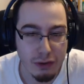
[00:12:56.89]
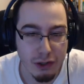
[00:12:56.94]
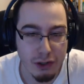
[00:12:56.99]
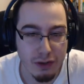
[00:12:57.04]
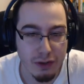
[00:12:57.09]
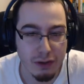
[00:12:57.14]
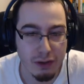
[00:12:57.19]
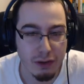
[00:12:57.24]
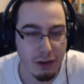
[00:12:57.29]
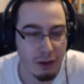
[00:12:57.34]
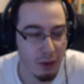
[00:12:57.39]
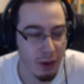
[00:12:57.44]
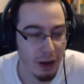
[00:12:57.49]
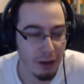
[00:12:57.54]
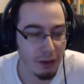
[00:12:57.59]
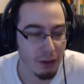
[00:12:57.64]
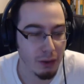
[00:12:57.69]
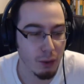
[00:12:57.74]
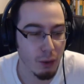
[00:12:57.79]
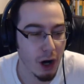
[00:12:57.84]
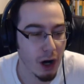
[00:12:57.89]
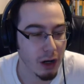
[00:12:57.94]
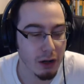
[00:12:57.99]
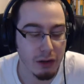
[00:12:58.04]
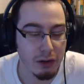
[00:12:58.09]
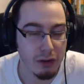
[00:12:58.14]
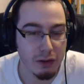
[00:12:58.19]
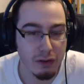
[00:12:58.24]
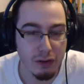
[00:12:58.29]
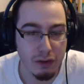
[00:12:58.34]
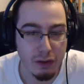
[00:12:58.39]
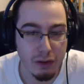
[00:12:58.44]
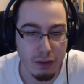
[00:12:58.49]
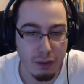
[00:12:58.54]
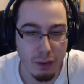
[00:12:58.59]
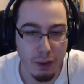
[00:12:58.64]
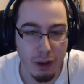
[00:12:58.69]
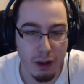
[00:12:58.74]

just other walkers,